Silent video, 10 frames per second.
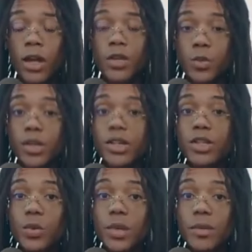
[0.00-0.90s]
is willing
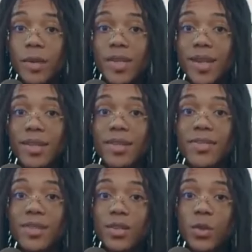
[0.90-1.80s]
to admit that this
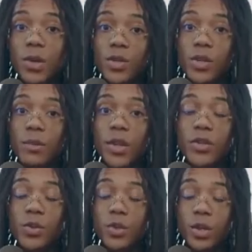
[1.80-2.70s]
situation
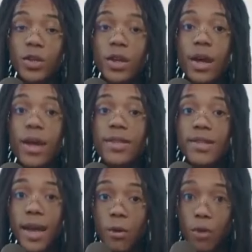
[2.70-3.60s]
makes you look
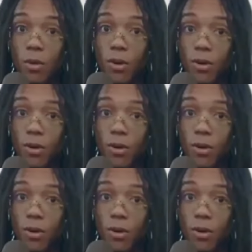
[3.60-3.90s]
terrible.